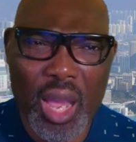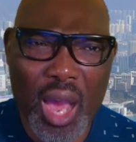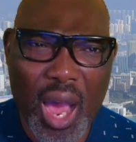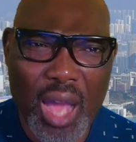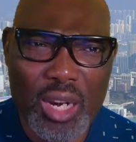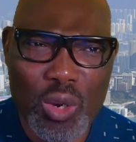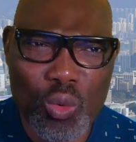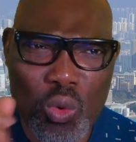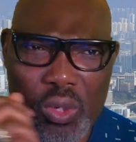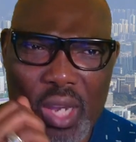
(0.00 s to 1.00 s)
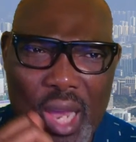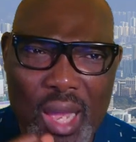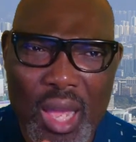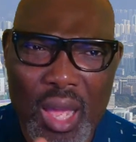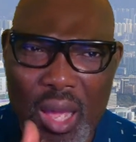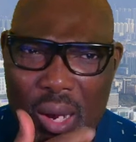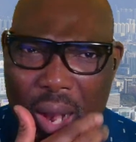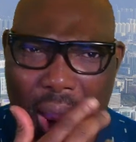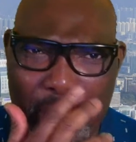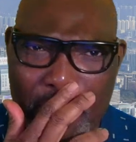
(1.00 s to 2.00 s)
Hallelujah.
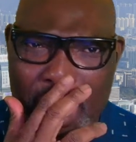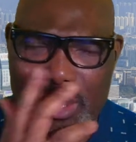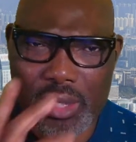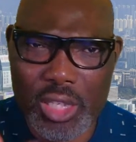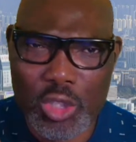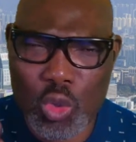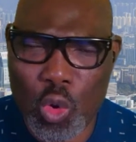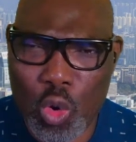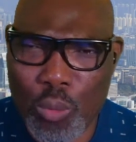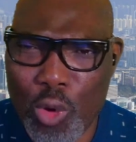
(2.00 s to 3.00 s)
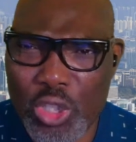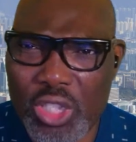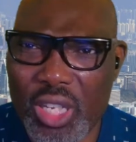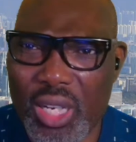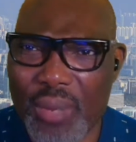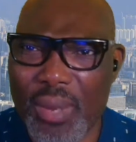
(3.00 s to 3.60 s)
Rabasito Romoshkere